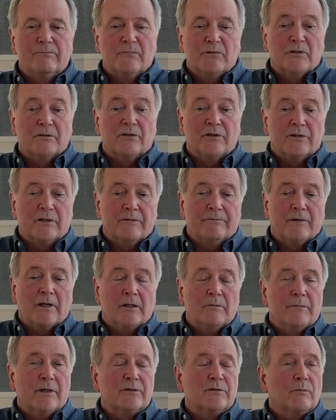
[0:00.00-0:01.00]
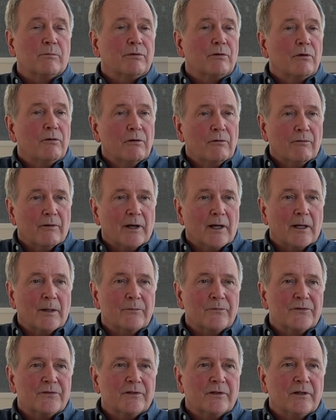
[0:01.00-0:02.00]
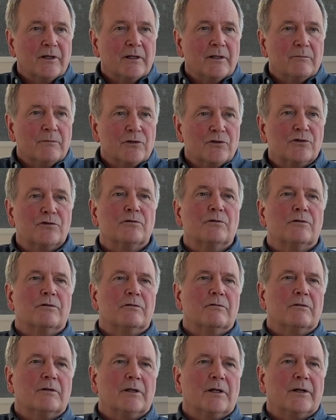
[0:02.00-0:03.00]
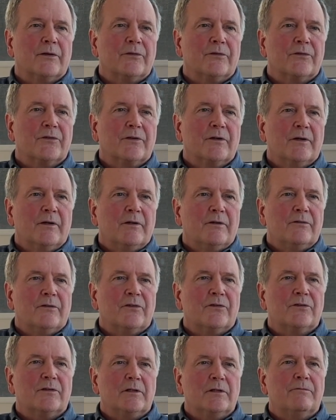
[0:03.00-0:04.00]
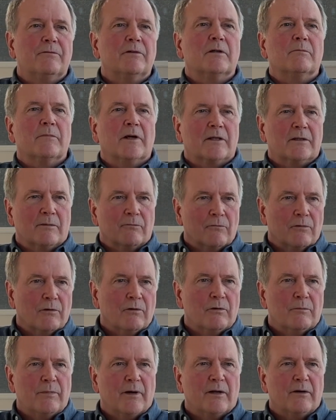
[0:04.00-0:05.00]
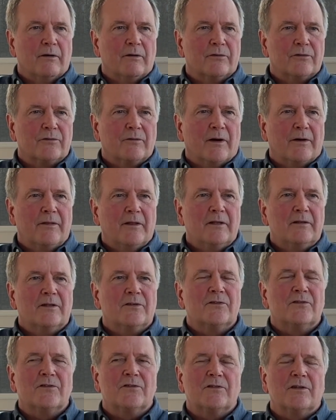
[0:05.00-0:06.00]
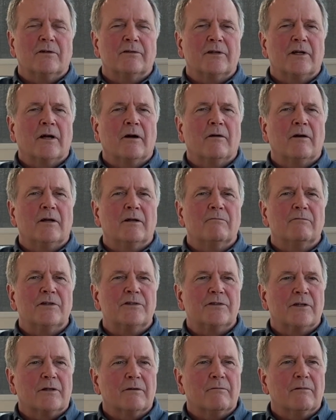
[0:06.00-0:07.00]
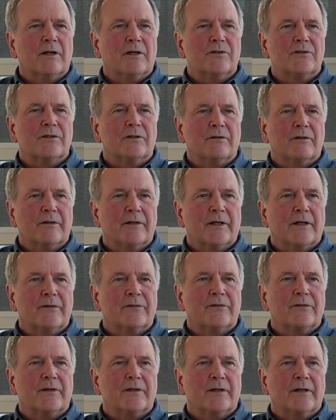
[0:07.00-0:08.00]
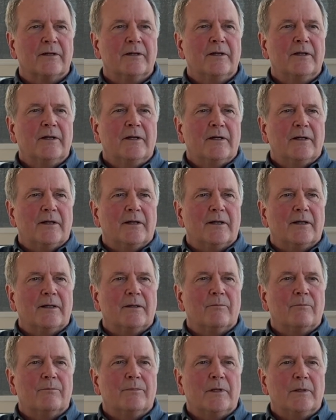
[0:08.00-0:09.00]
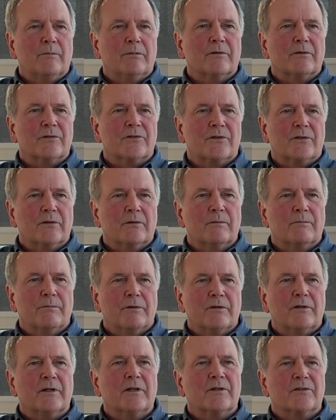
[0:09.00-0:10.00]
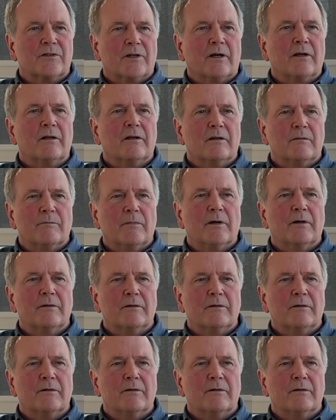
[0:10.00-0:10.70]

the developmental programs in mature neurons to see if we can make them grow better. So I think this is still an area in regeneration that people are still pretty excited about.